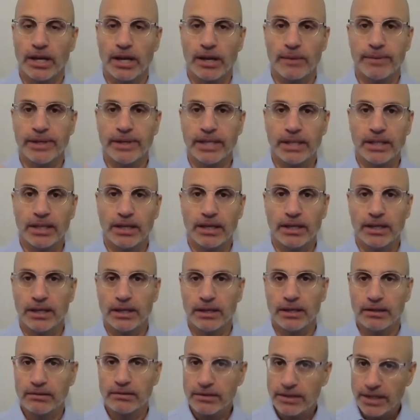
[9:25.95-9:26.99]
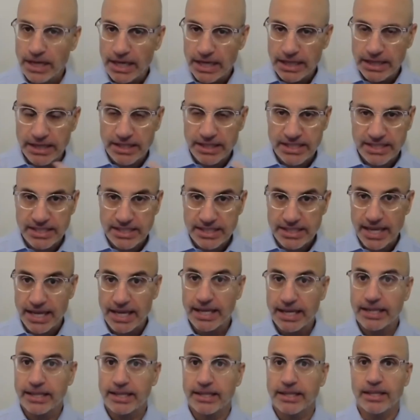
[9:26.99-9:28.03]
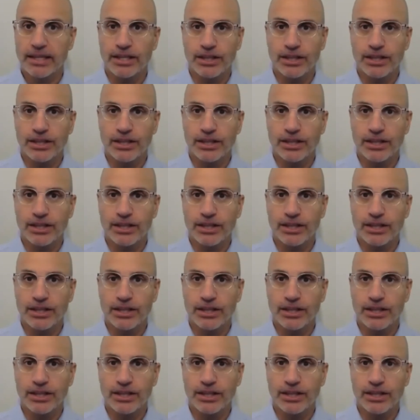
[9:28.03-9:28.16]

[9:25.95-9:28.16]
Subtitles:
I mean, in the state,